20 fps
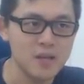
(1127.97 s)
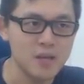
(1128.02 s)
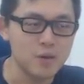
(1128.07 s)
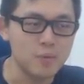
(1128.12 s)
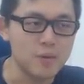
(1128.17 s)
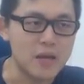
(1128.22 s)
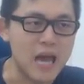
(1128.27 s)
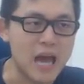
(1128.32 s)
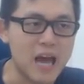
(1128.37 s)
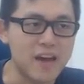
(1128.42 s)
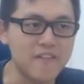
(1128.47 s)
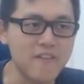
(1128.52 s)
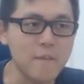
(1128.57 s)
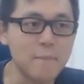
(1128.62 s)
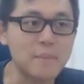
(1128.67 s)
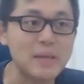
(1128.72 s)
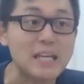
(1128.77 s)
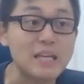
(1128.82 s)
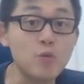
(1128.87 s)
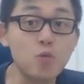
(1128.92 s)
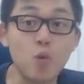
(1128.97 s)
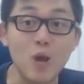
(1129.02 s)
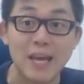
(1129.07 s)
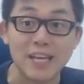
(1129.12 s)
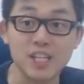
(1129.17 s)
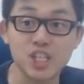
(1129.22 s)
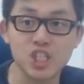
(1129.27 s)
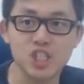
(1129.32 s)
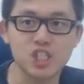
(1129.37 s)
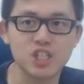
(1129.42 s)
We have
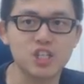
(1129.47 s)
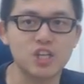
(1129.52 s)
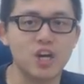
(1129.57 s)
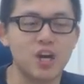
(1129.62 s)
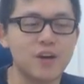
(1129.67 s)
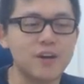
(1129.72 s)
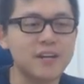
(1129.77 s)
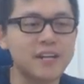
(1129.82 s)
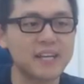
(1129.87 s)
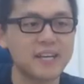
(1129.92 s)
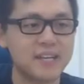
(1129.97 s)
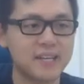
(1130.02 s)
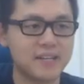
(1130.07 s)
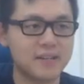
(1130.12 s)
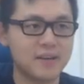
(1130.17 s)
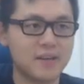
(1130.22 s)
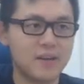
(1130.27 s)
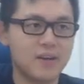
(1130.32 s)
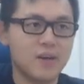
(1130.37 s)
Bewitched Guardian.